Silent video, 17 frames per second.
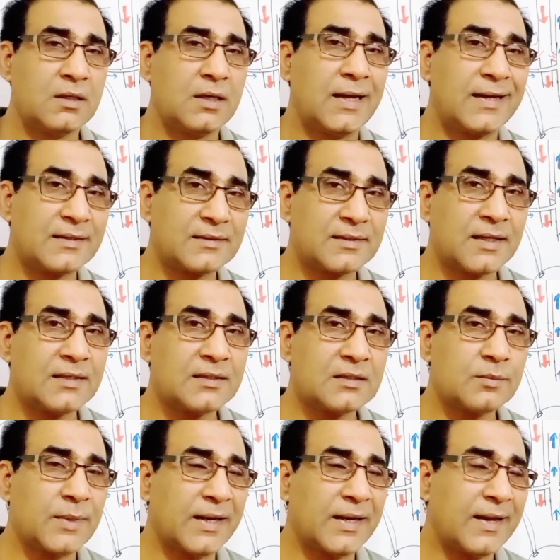
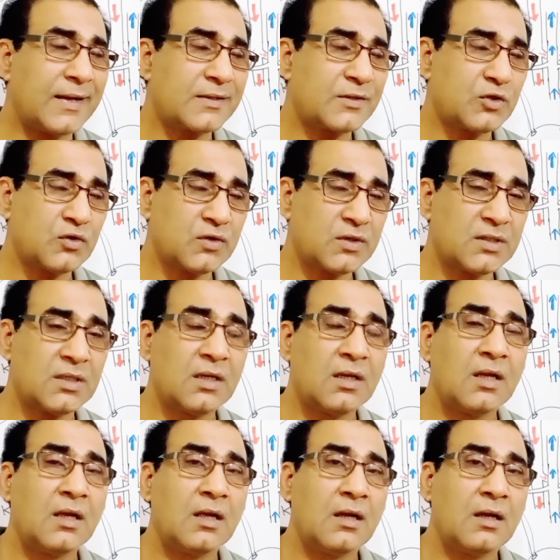access my lectures
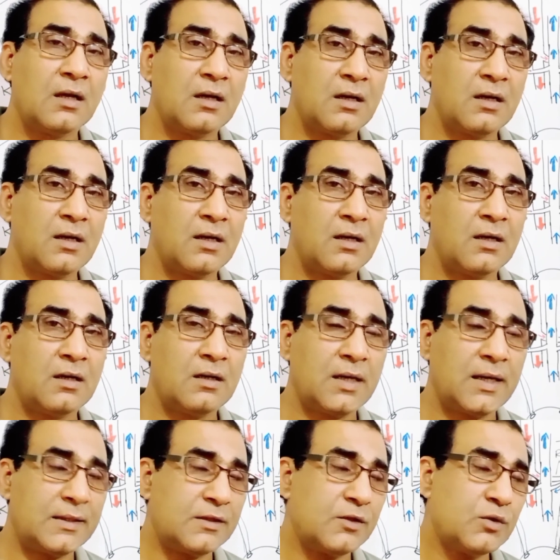
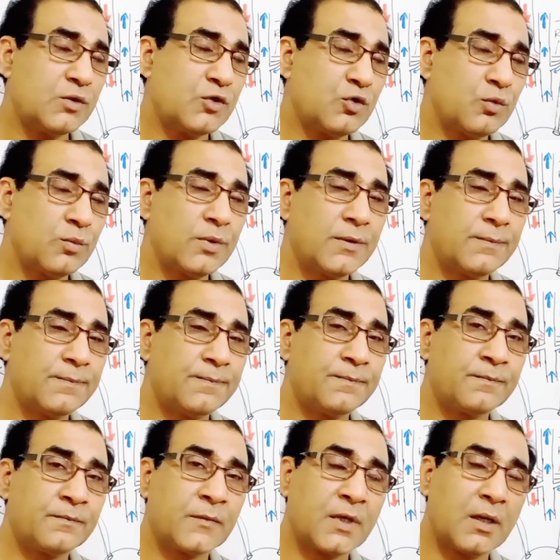at YouTube
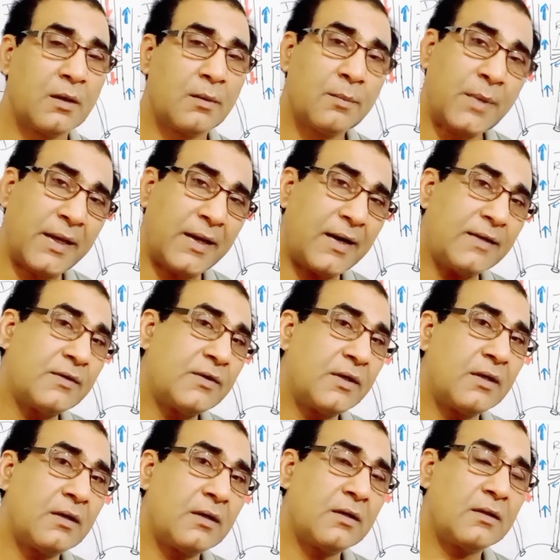by
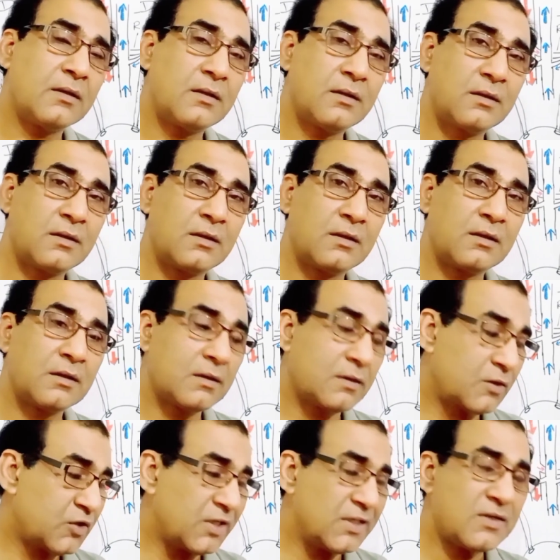writing
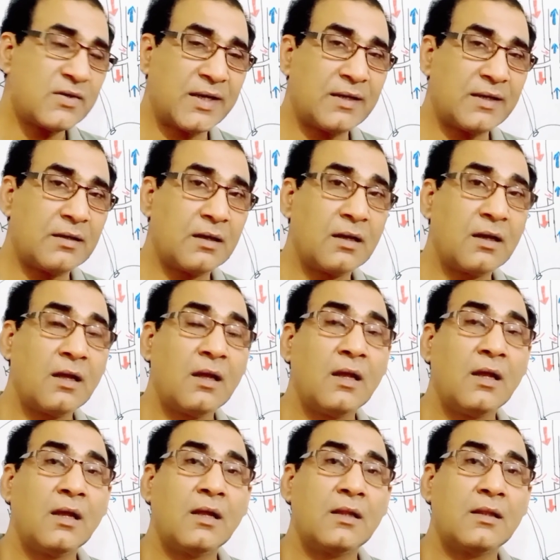
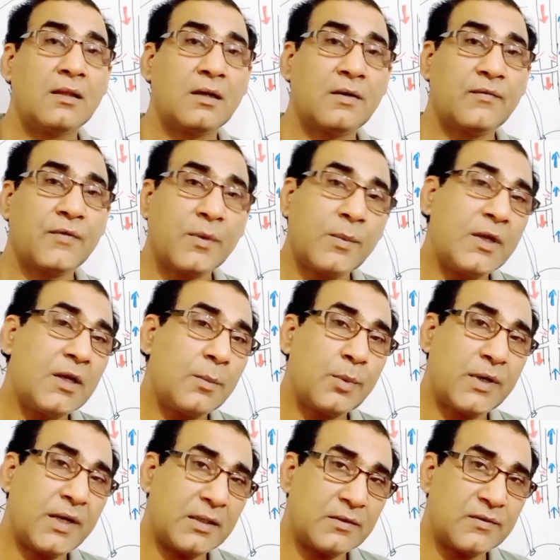the female
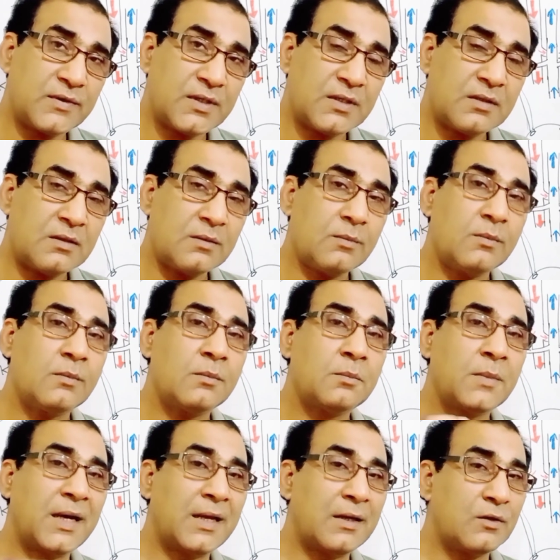reproductive system,
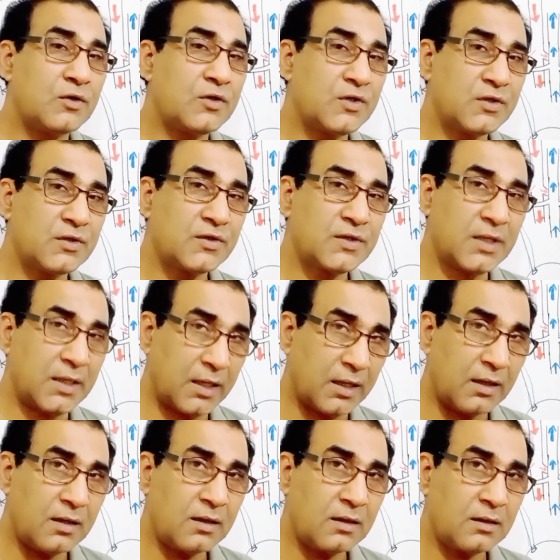biology teacher
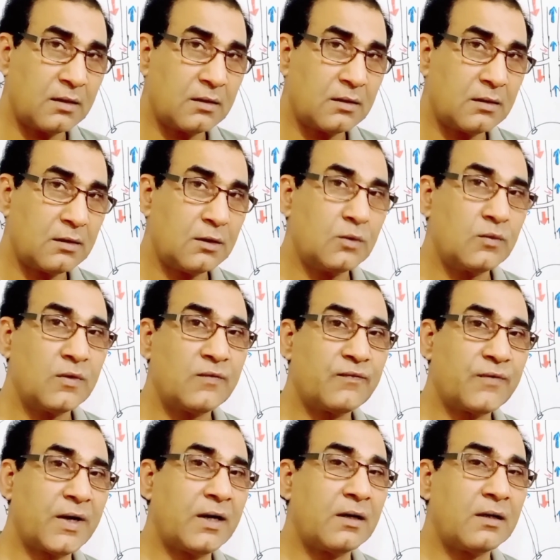Sagheer. You will
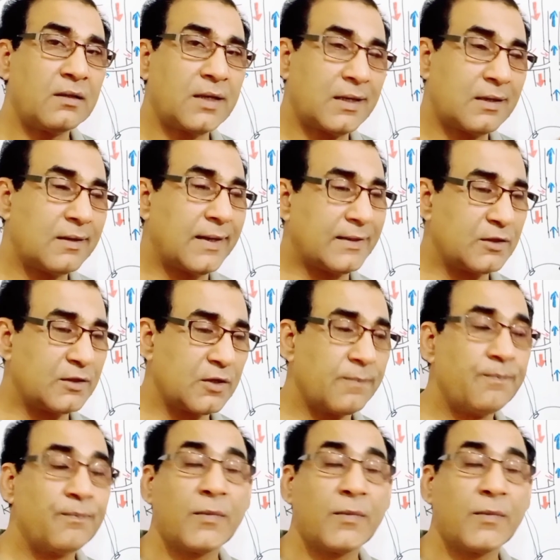find that lecture.